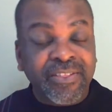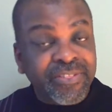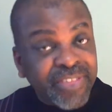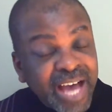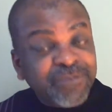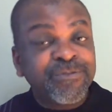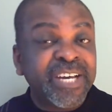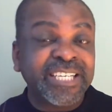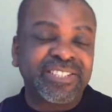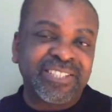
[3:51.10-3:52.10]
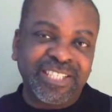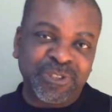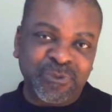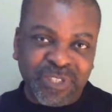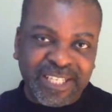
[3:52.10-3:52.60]
That faith
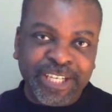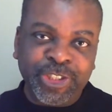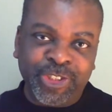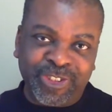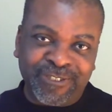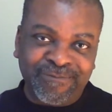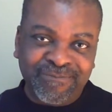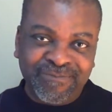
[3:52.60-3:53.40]
is relational.